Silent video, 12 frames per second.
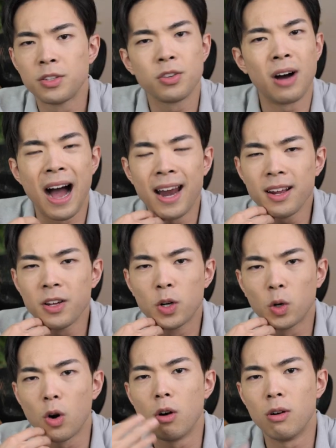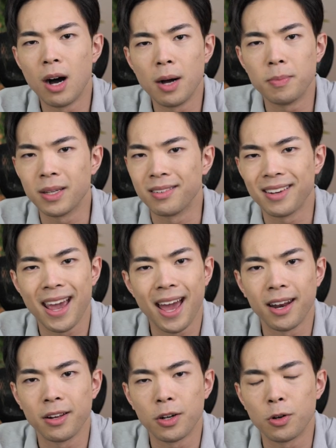So I didn't grow up in
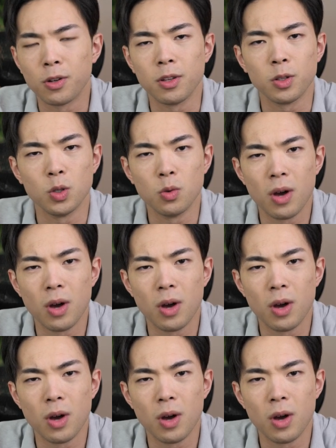Canada or the